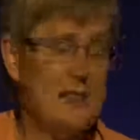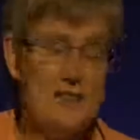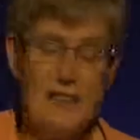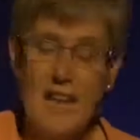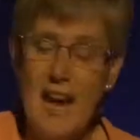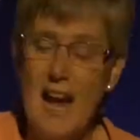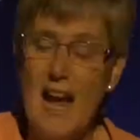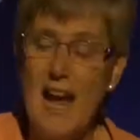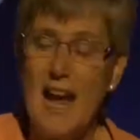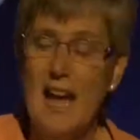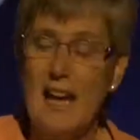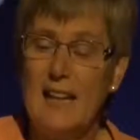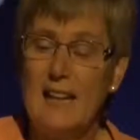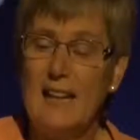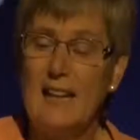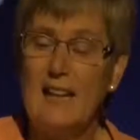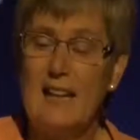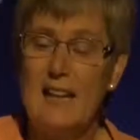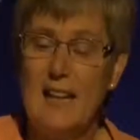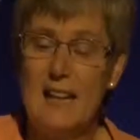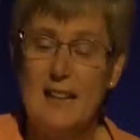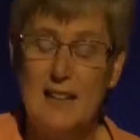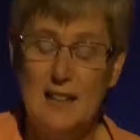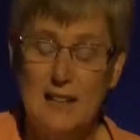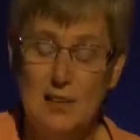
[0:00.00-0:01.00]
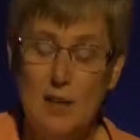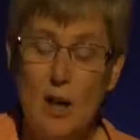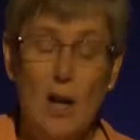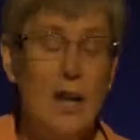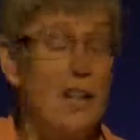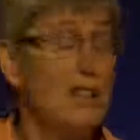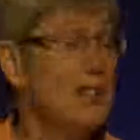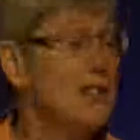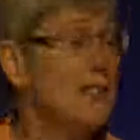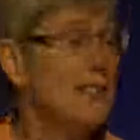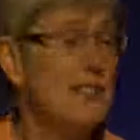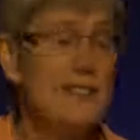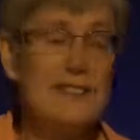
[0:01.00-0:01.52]
tag
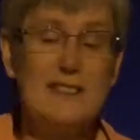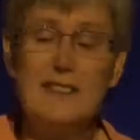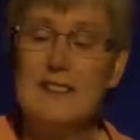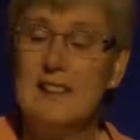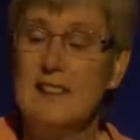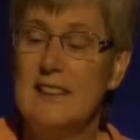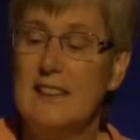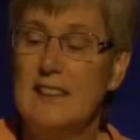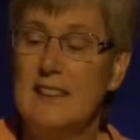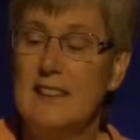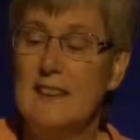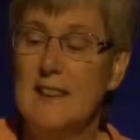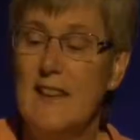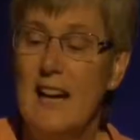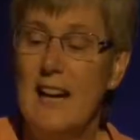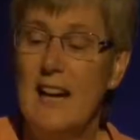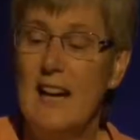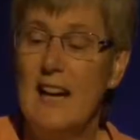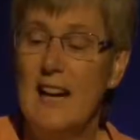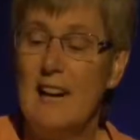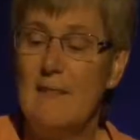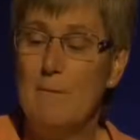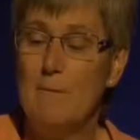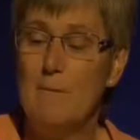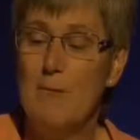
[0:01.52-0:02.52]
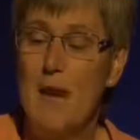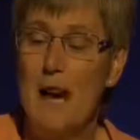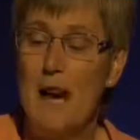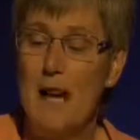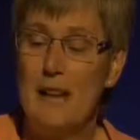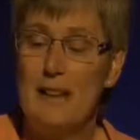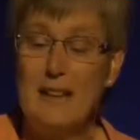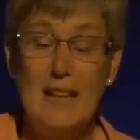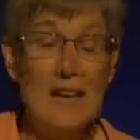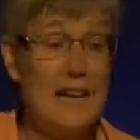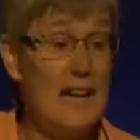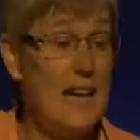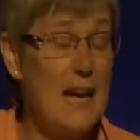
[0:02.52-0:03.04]
endogenously
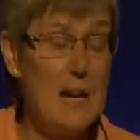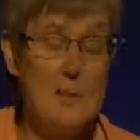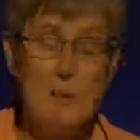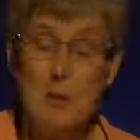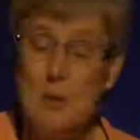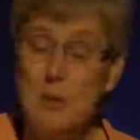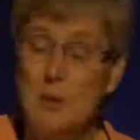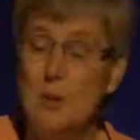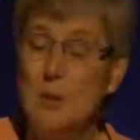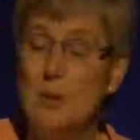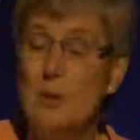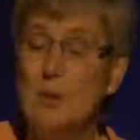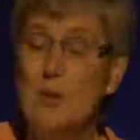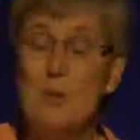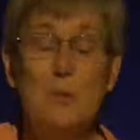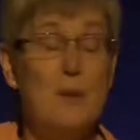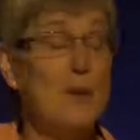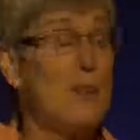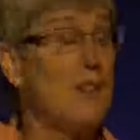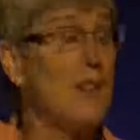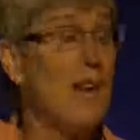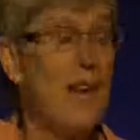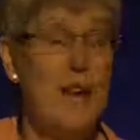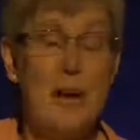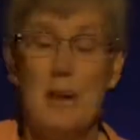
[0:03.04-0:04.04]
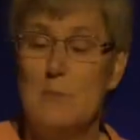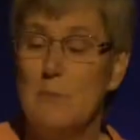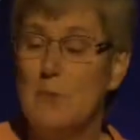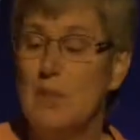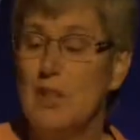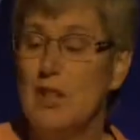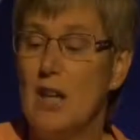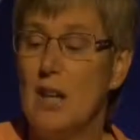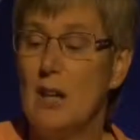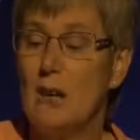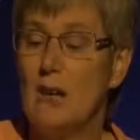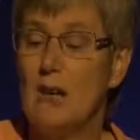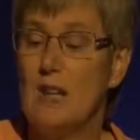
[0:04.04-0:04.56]
dynamin 2 with the
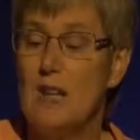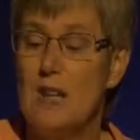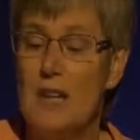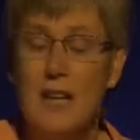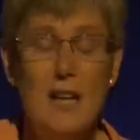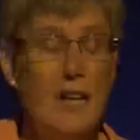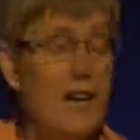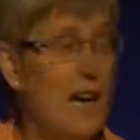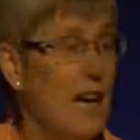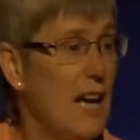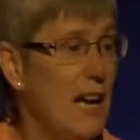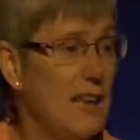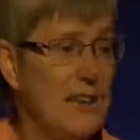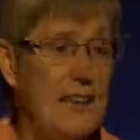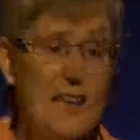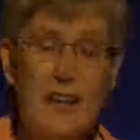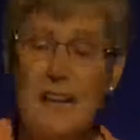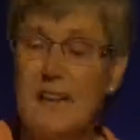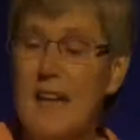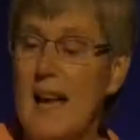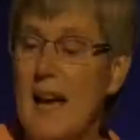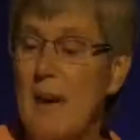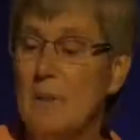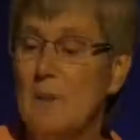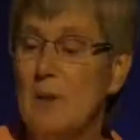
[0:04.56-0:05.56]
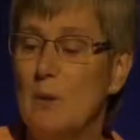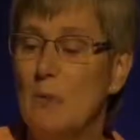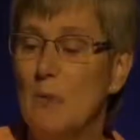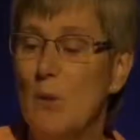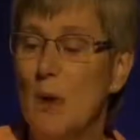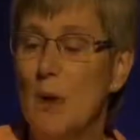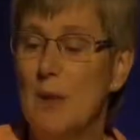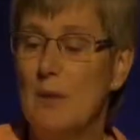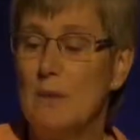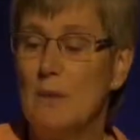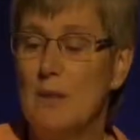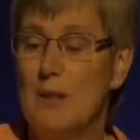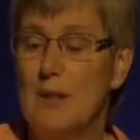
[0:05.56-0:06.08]
M-cherry and dynamin
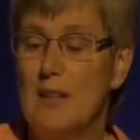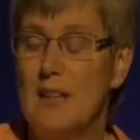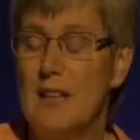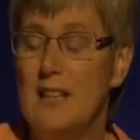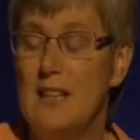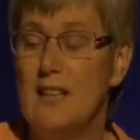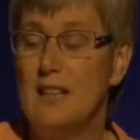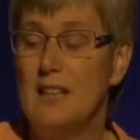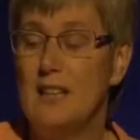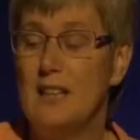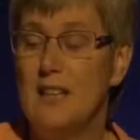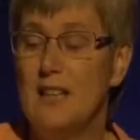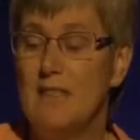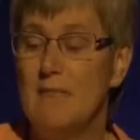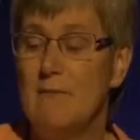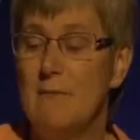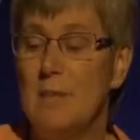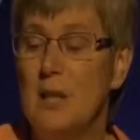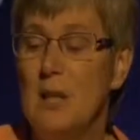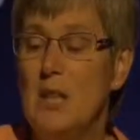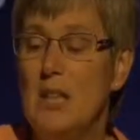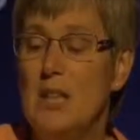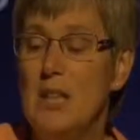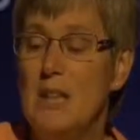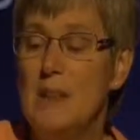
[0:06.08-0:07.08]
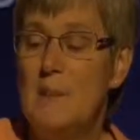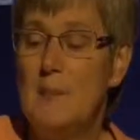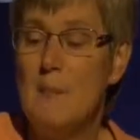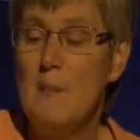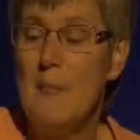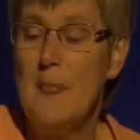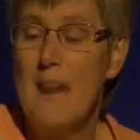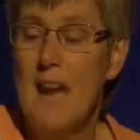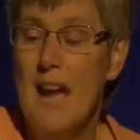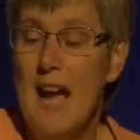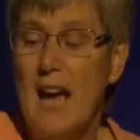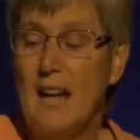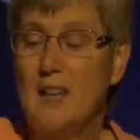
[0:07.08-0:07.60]
1 with EGFP.
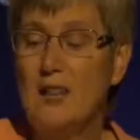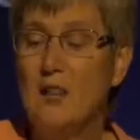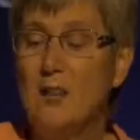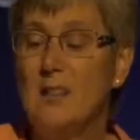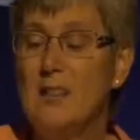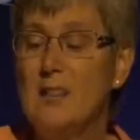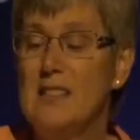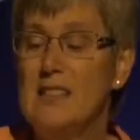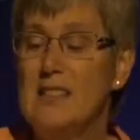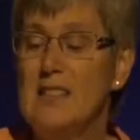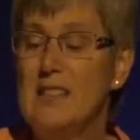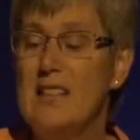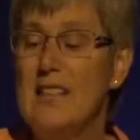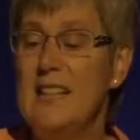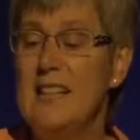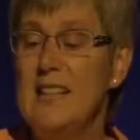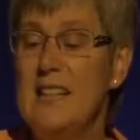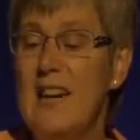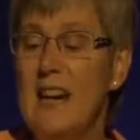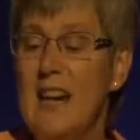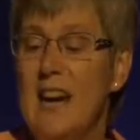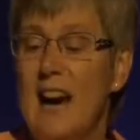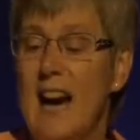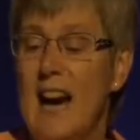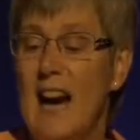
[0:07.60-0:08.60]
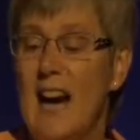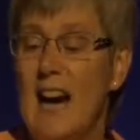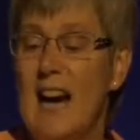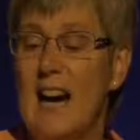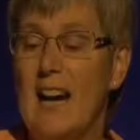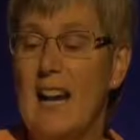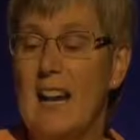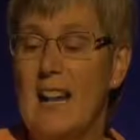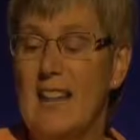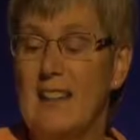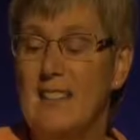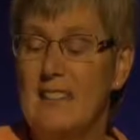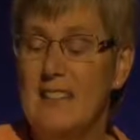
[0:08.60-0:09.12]
And you can see
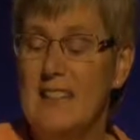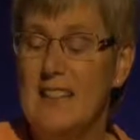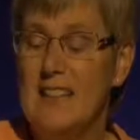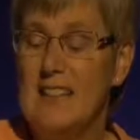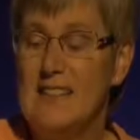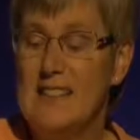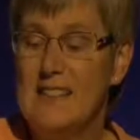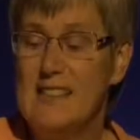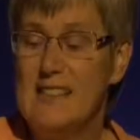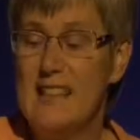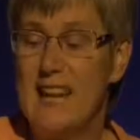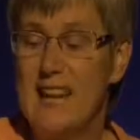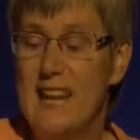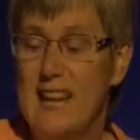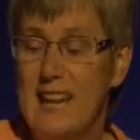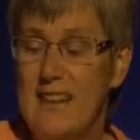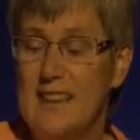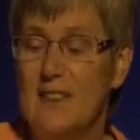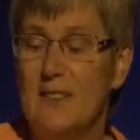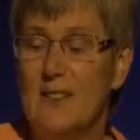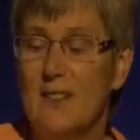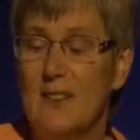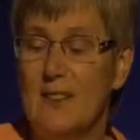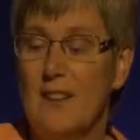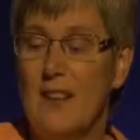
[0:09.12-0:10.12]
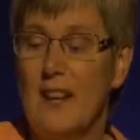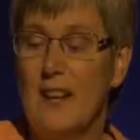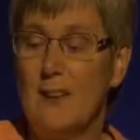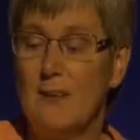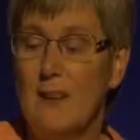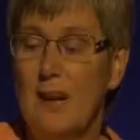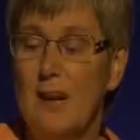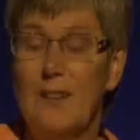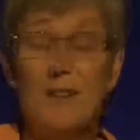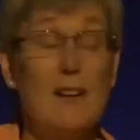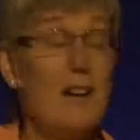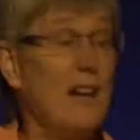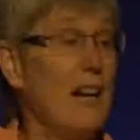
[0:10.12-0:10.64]
in these,
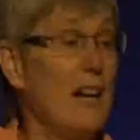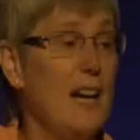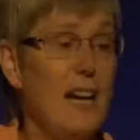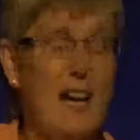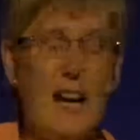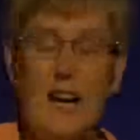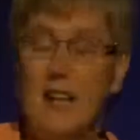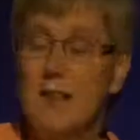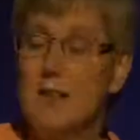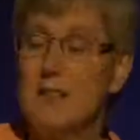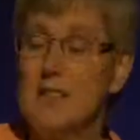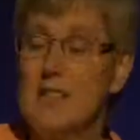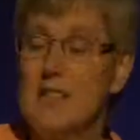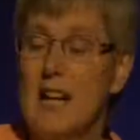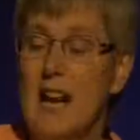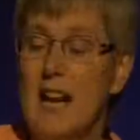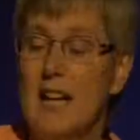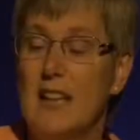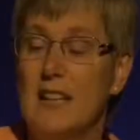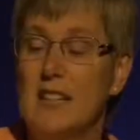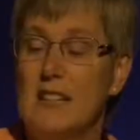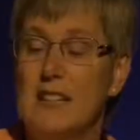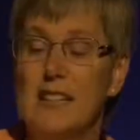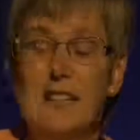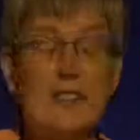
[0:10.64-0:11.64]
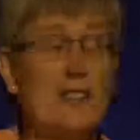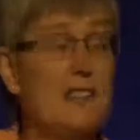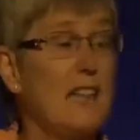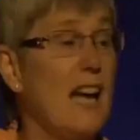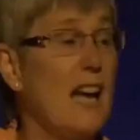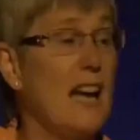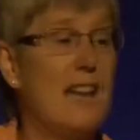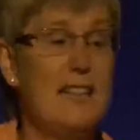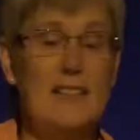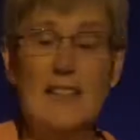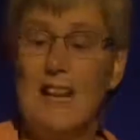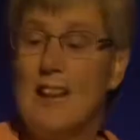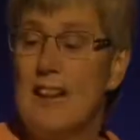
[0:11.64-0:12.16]
we have a heterozygous
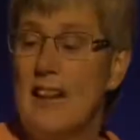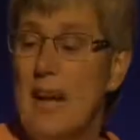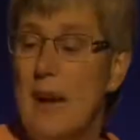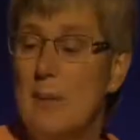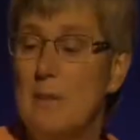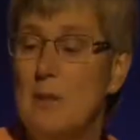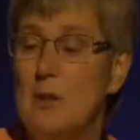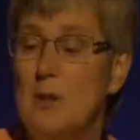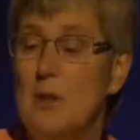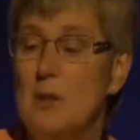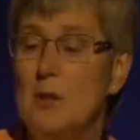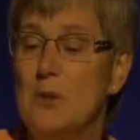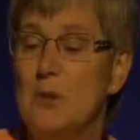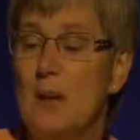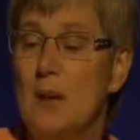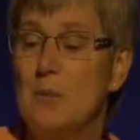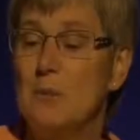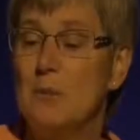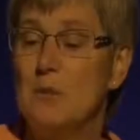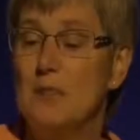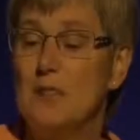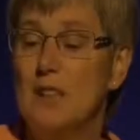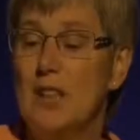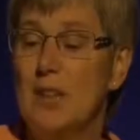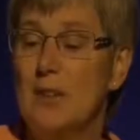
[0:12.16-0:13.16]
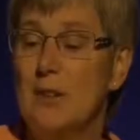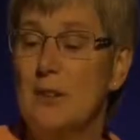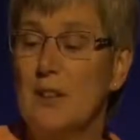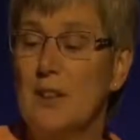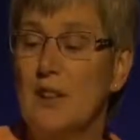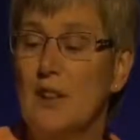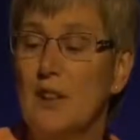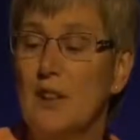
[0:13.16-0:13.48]
dynamin 2 M-cherry